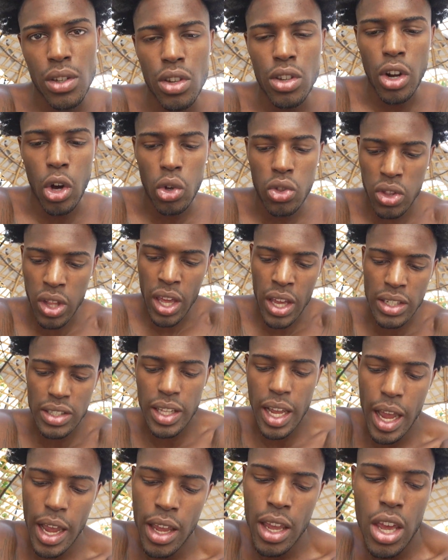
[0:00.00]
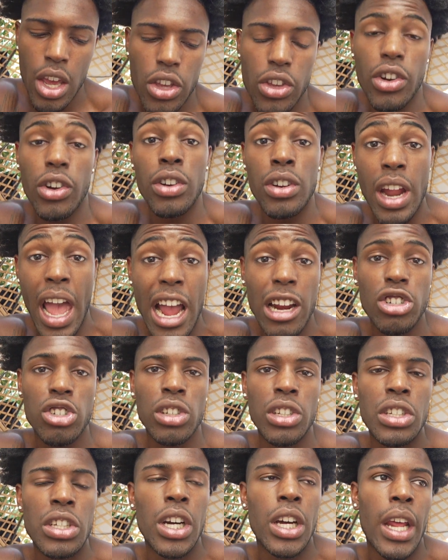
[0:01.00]
you know, things that you're
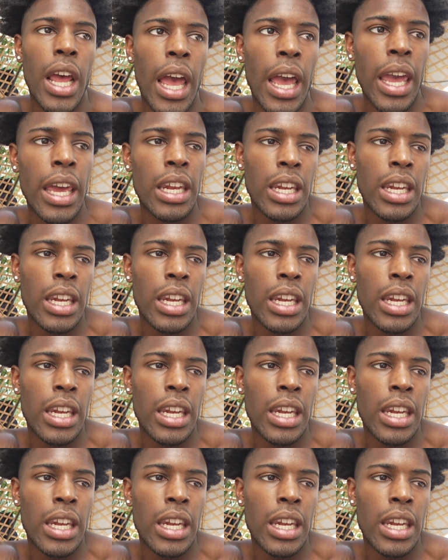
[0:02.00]
naturally good at.